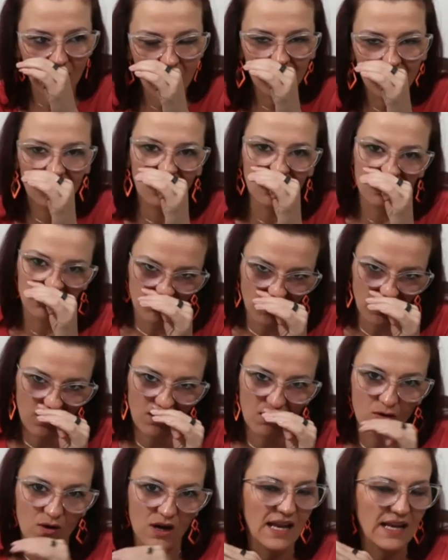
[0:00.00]
through,
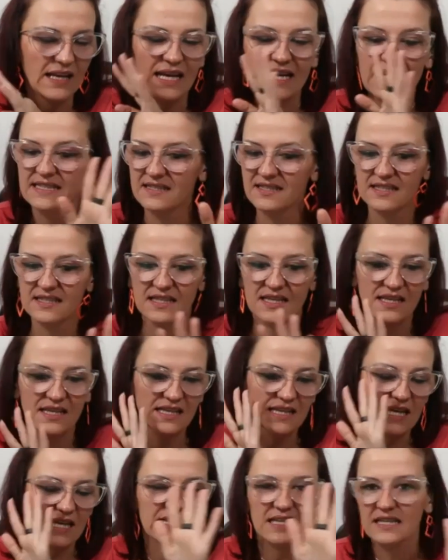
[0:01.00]
and it's,
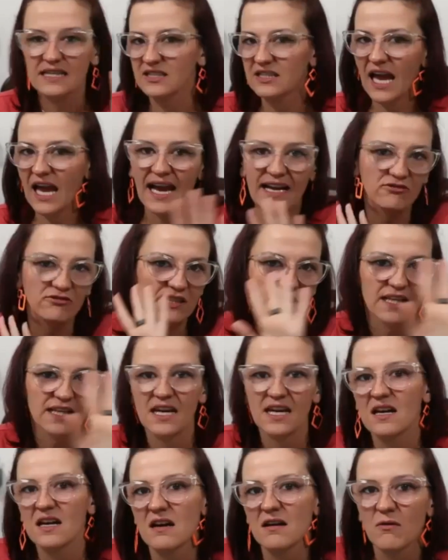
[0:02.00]
I don't
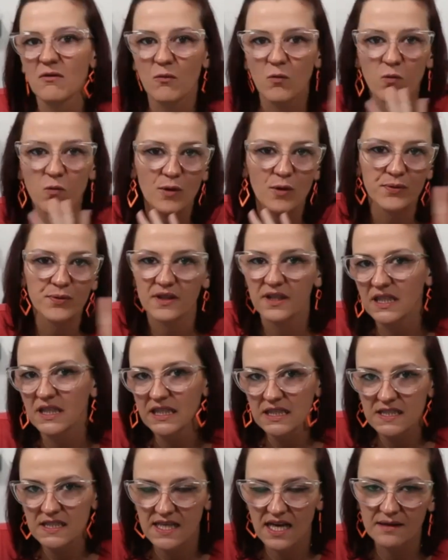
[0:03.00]
care what political
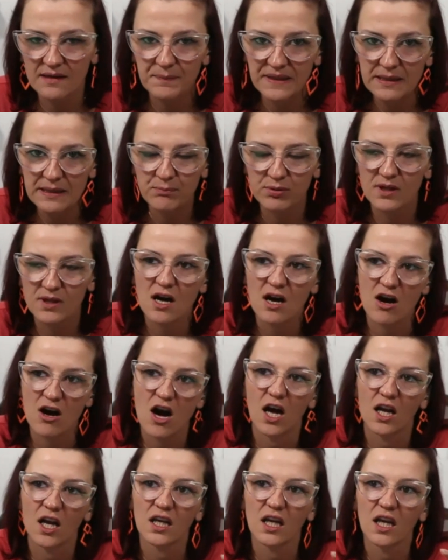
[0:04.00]
side people are
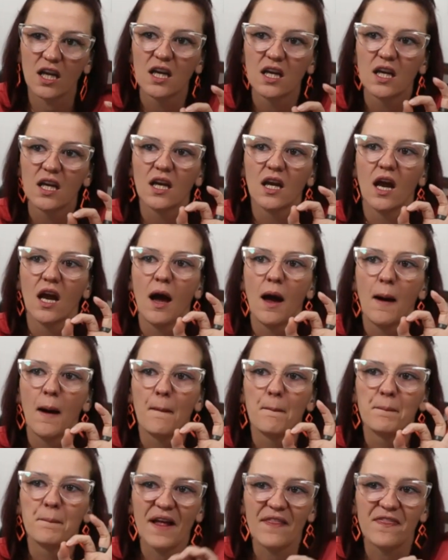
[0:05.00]
on,
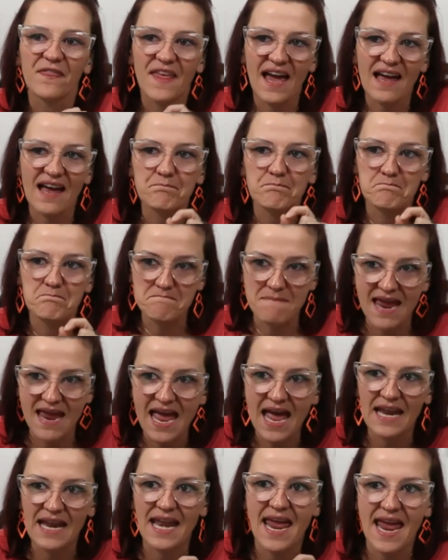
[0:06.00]
but that
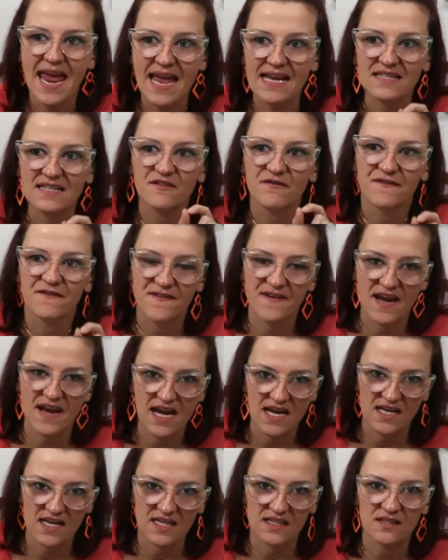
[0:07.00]
man has
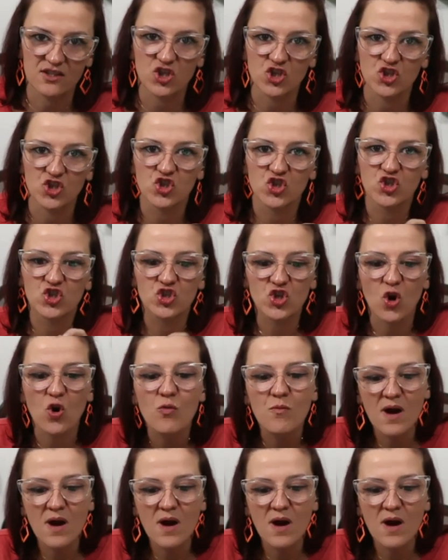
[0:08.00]
faced so much